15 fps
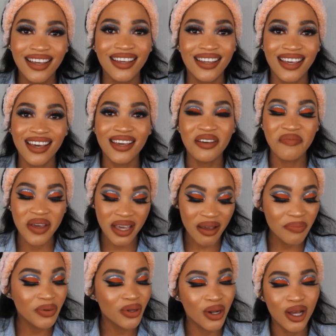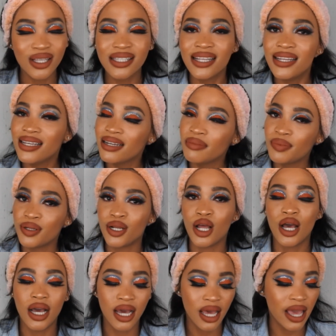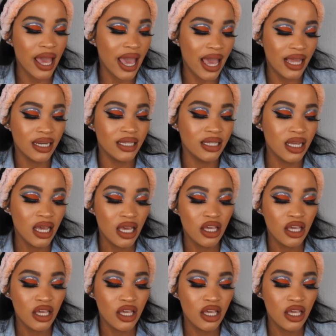Okay, your makeup will last a little bit longer and